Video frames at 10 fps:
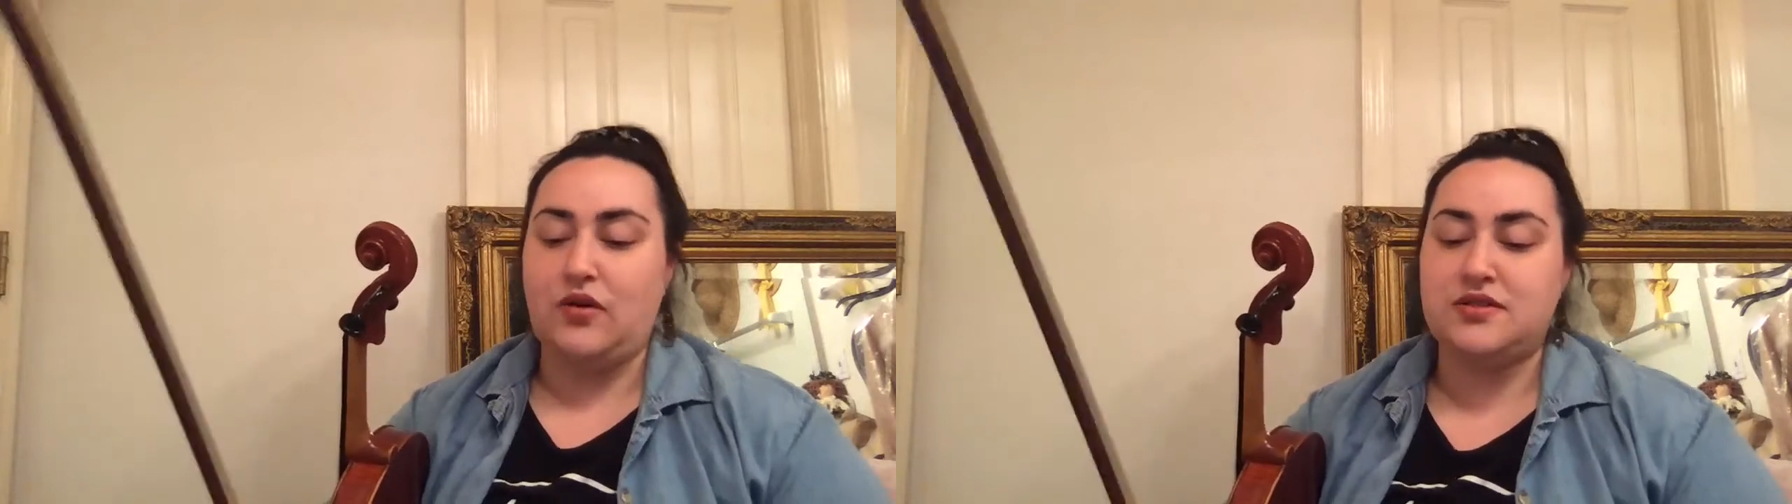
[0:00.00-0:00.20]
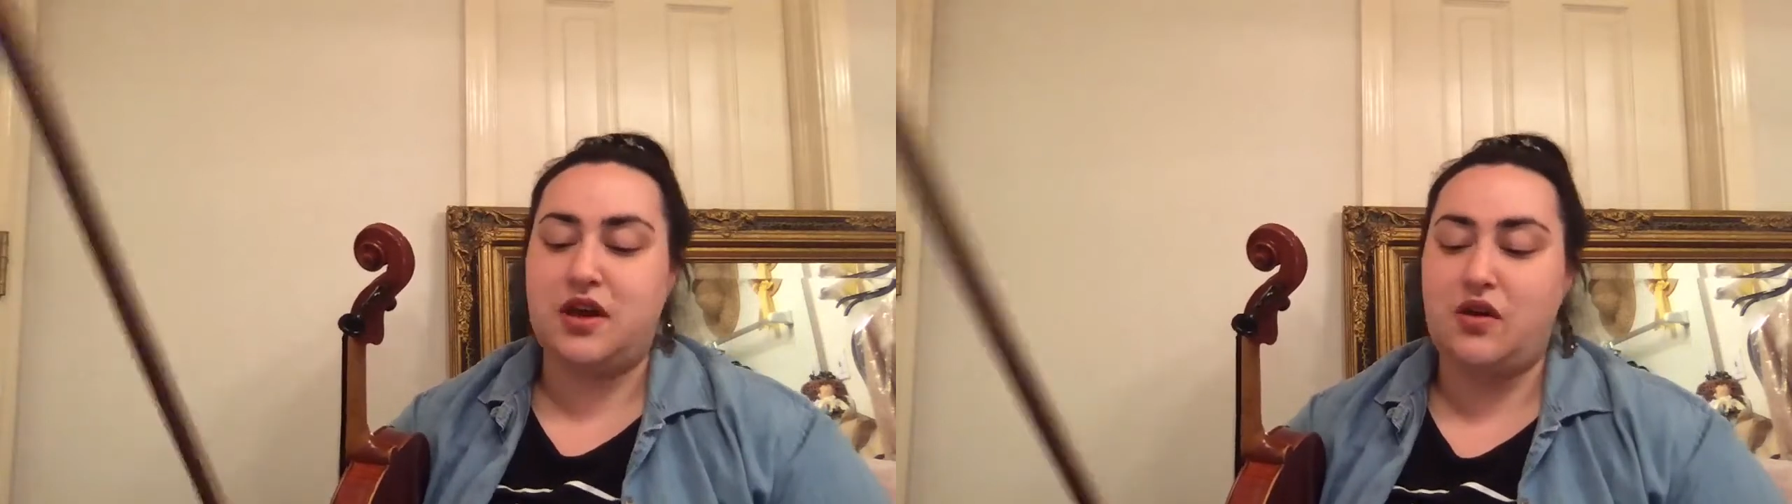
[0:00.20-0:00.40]

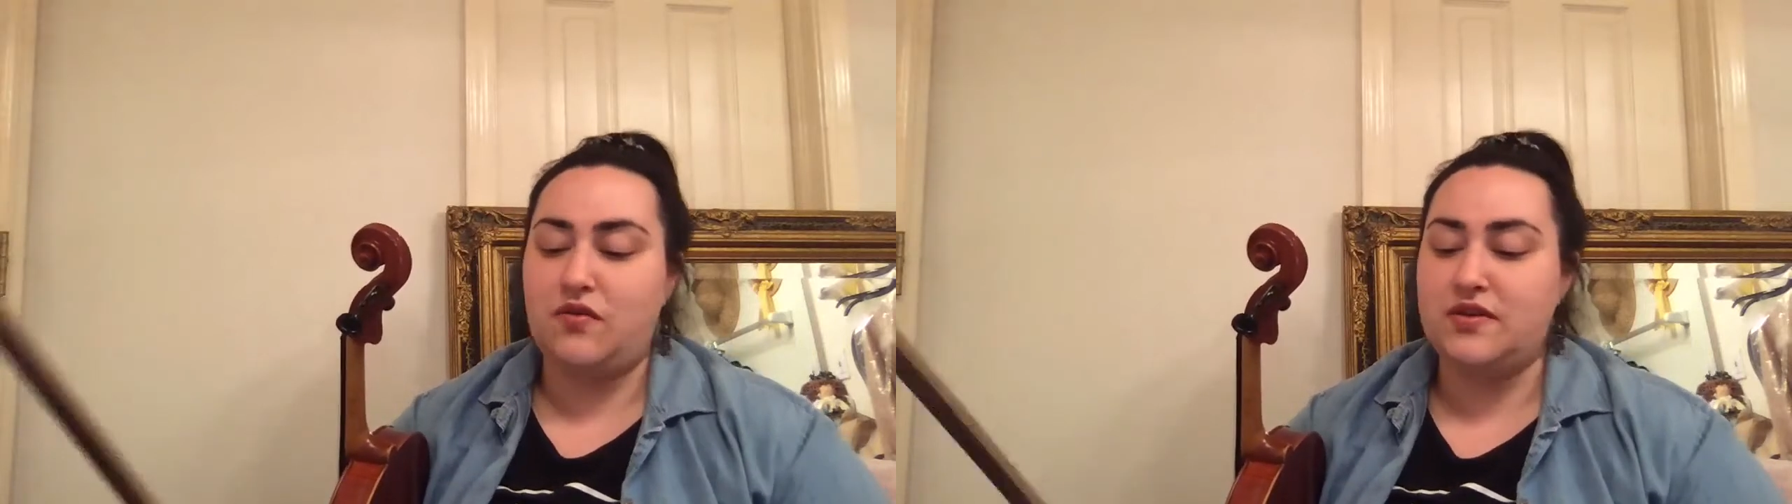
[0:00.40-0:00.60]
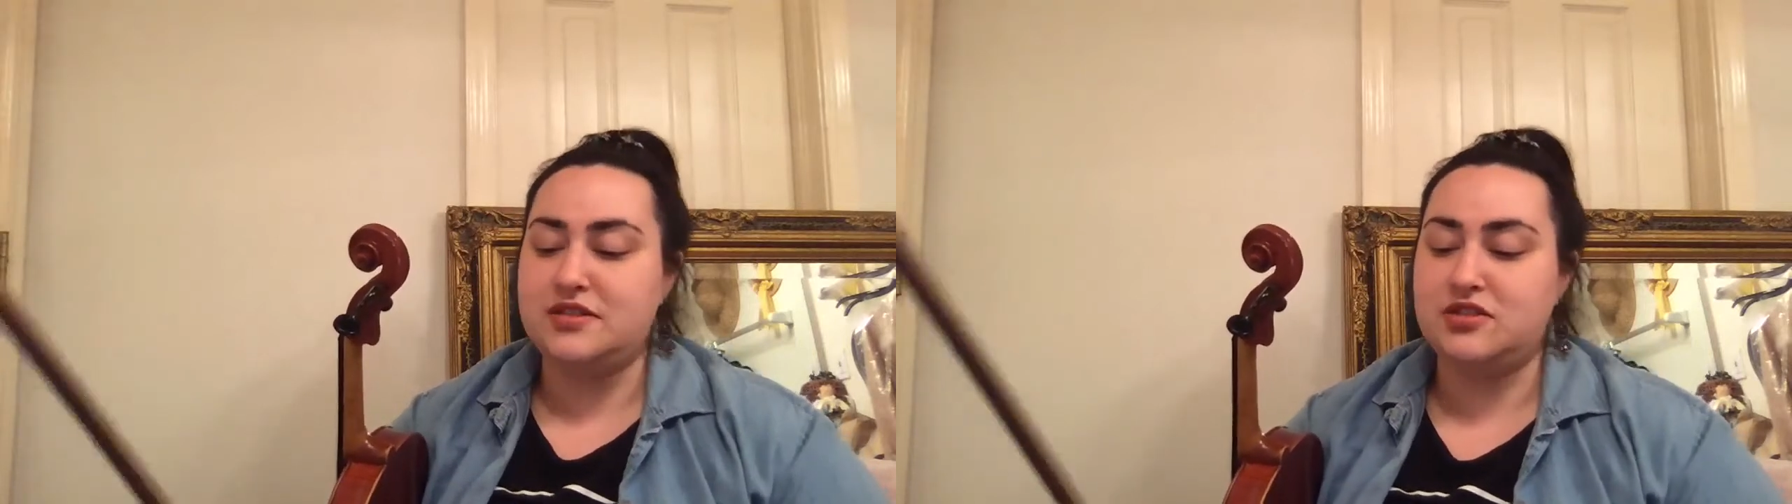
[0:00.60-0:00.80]
So
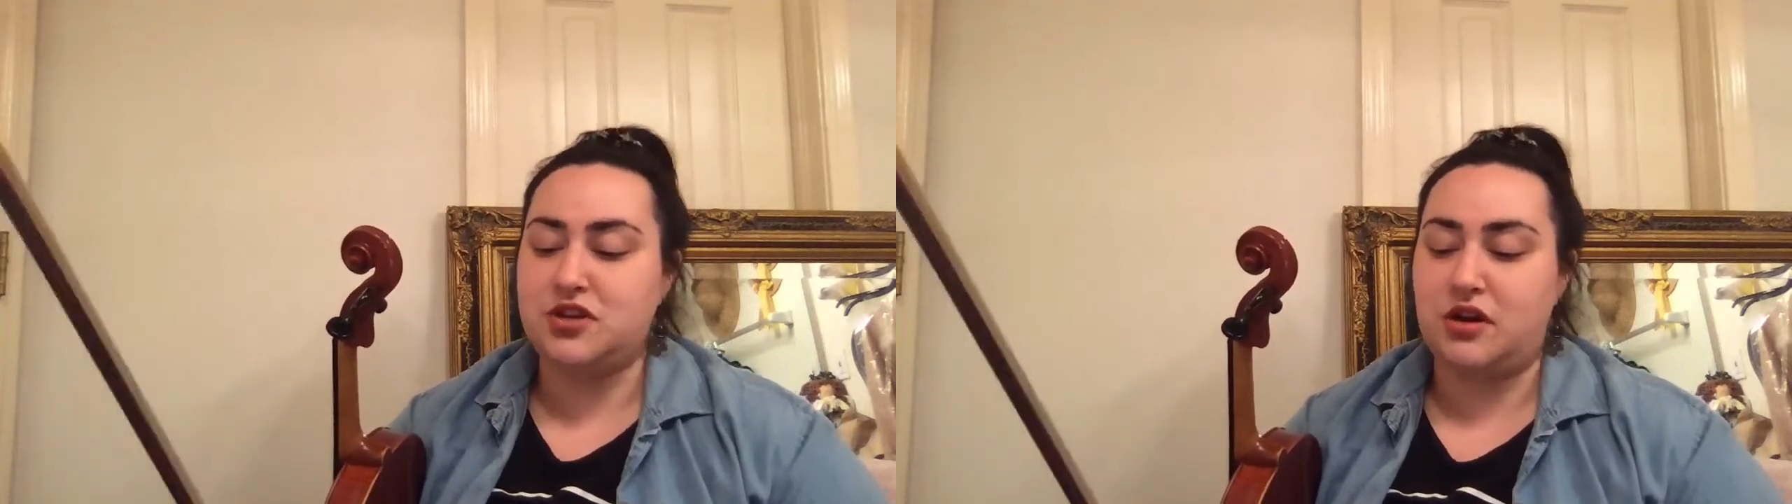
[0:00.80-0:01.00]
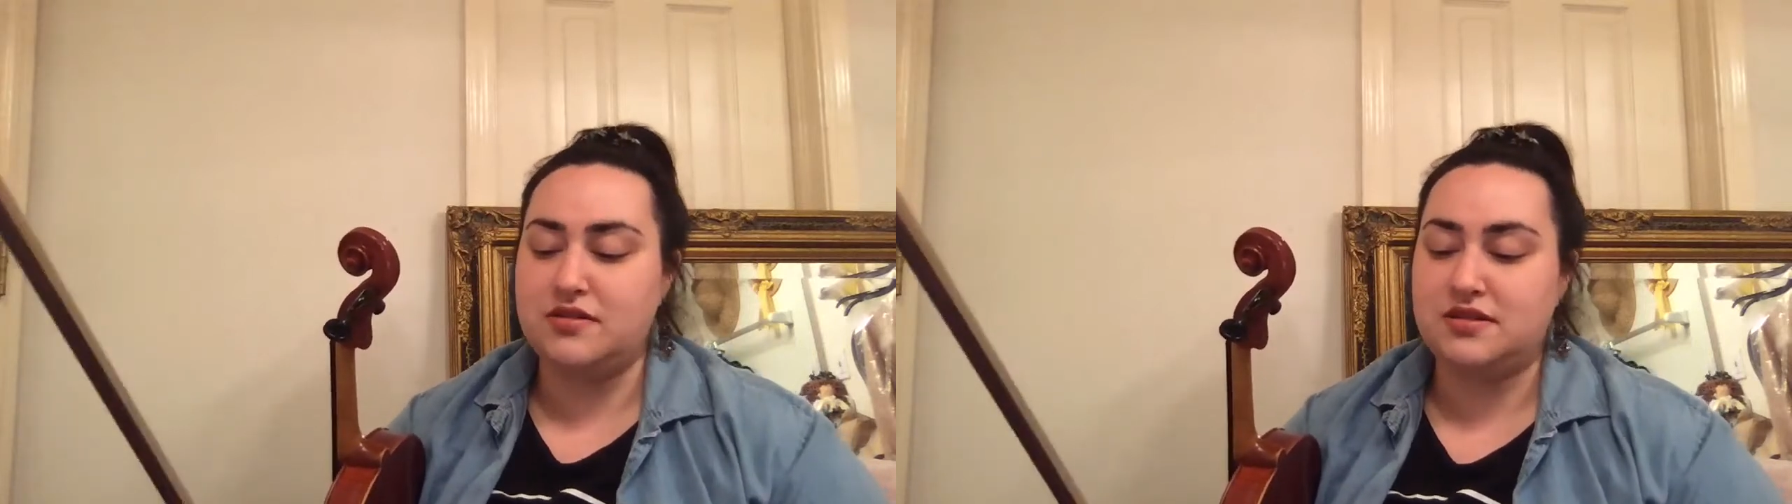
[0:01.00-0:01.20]
this is
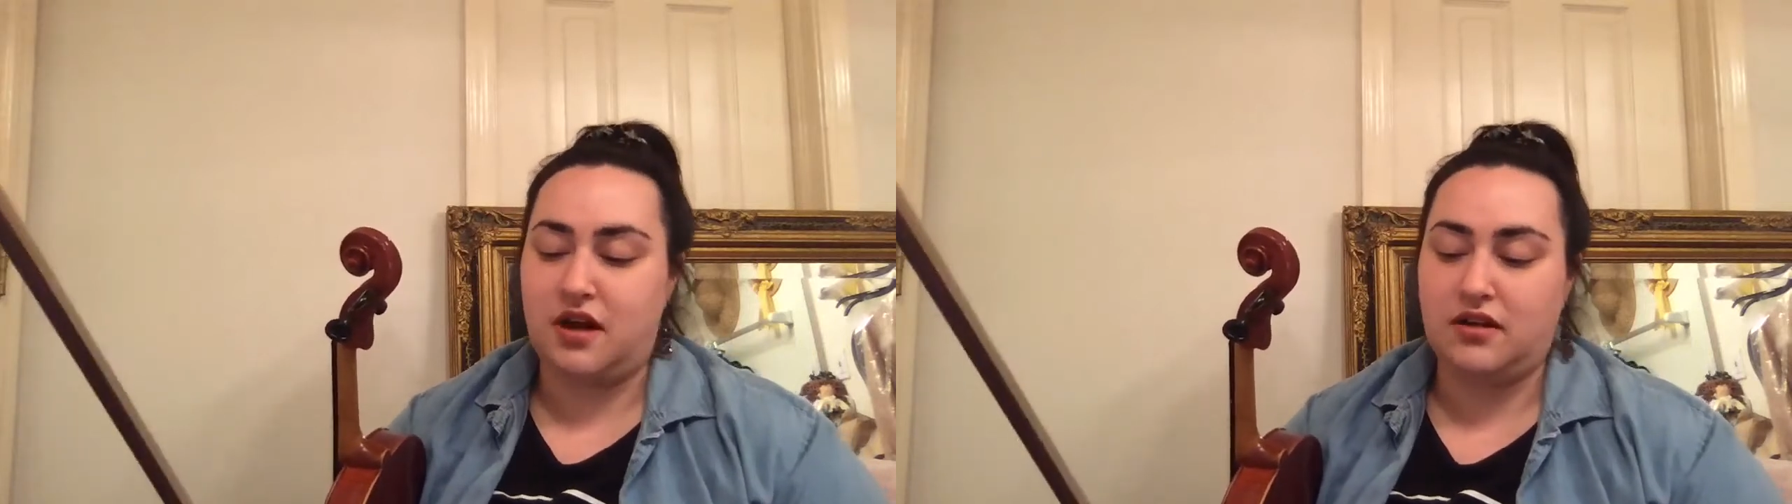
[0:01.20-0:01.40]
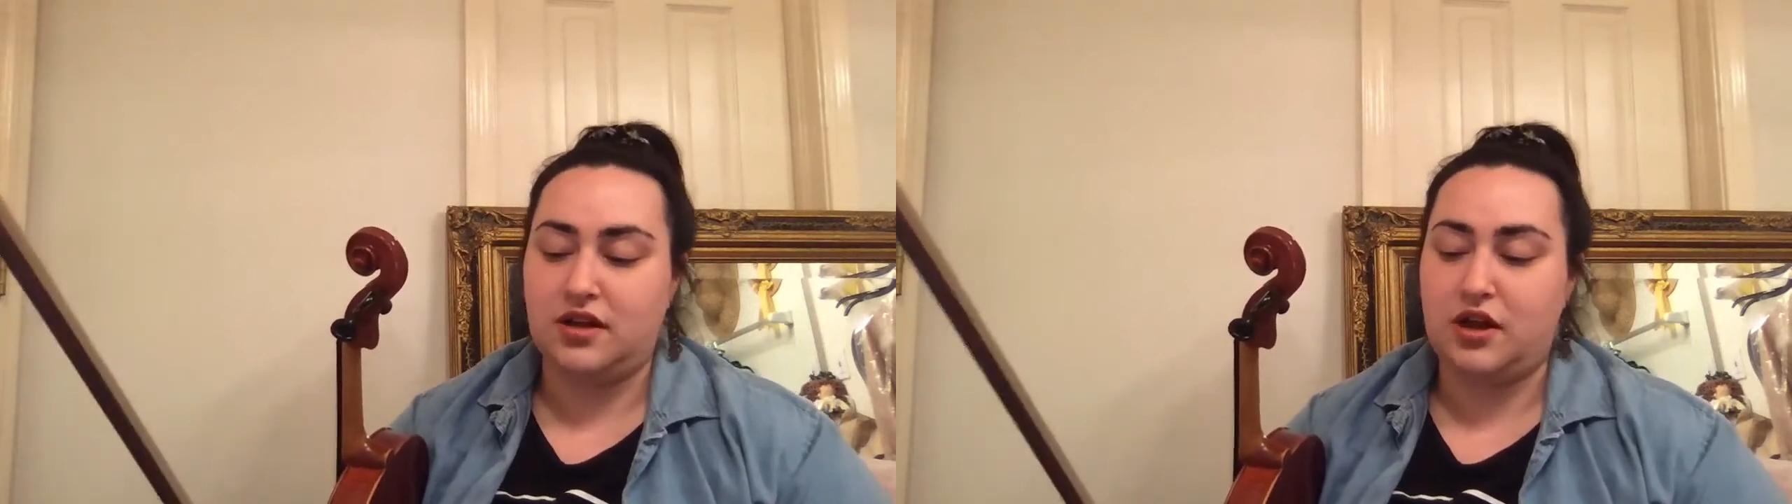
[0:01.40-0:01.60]
Charles Zonkla,